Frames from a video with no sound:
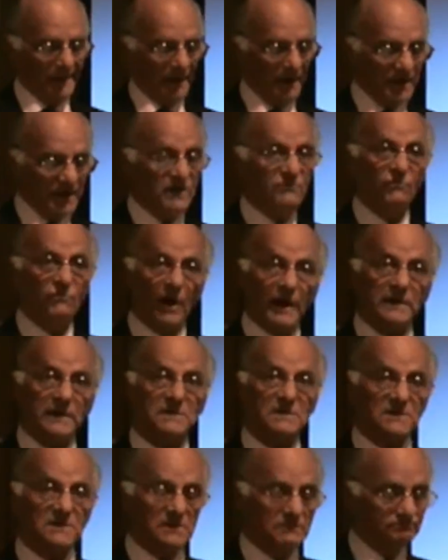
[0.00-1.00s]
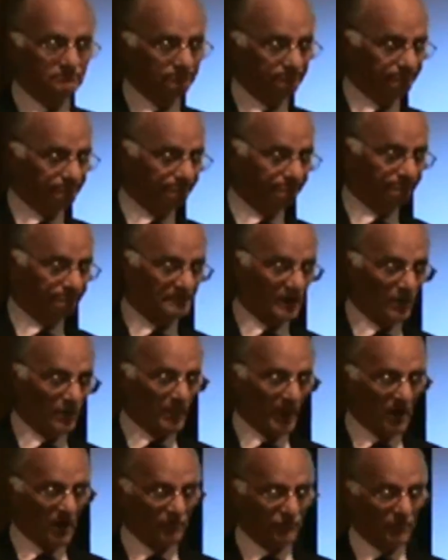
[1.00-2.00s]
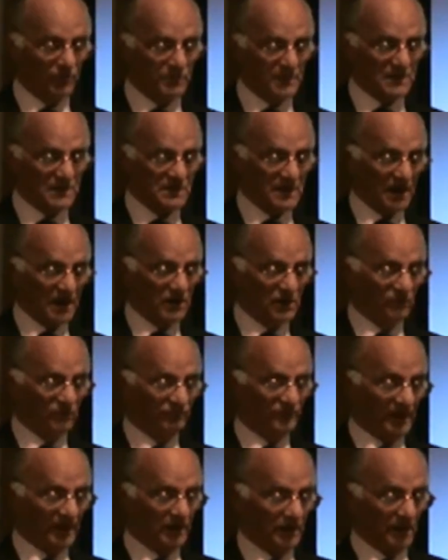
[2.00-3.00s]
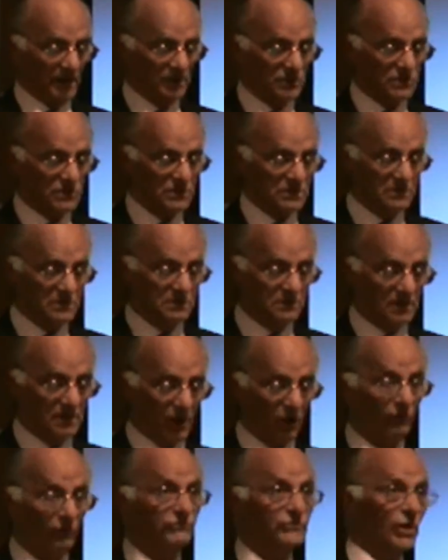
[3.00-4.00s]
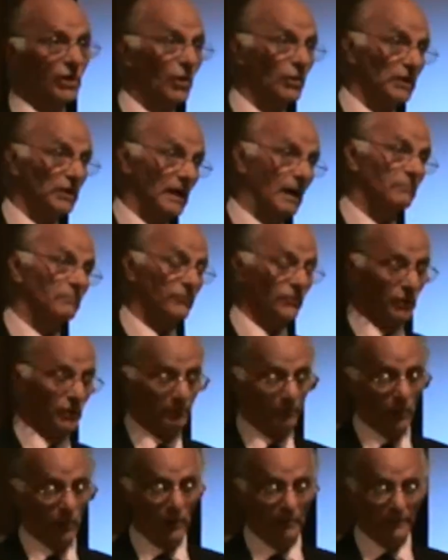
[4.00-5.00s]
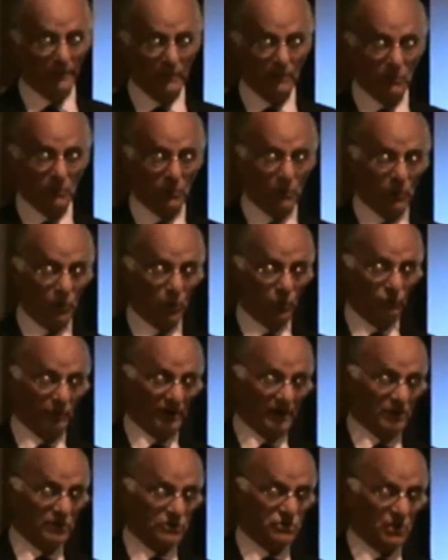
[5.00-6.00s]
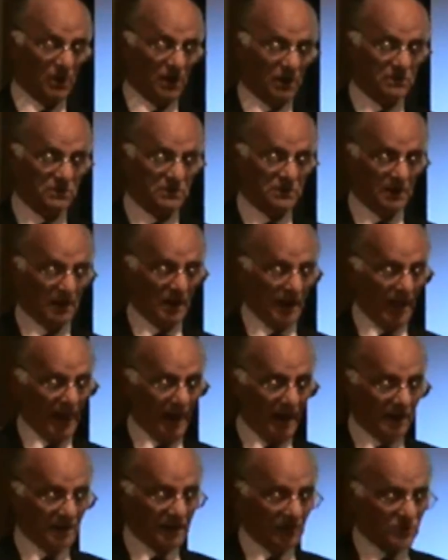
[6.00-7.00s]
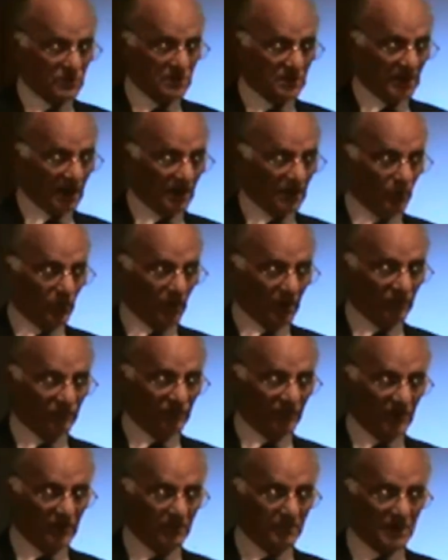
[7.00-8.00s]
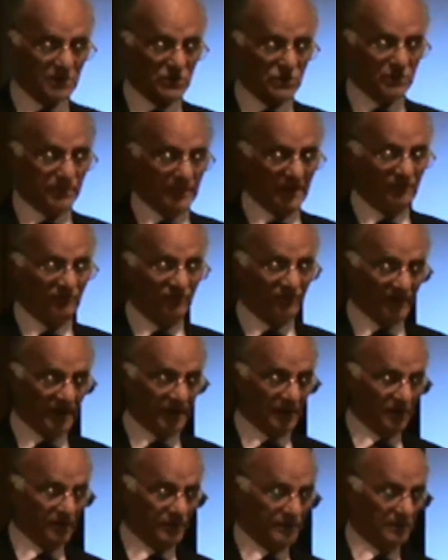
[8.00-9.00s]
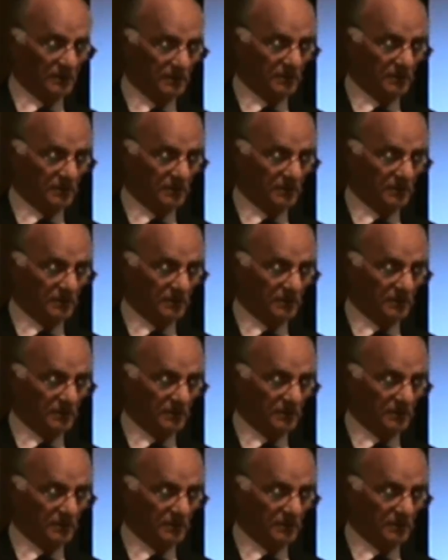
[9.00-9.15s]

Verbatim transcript: And he writes, apart from this inconvenience of turning up for an appointment already in there is another one very much to be feared,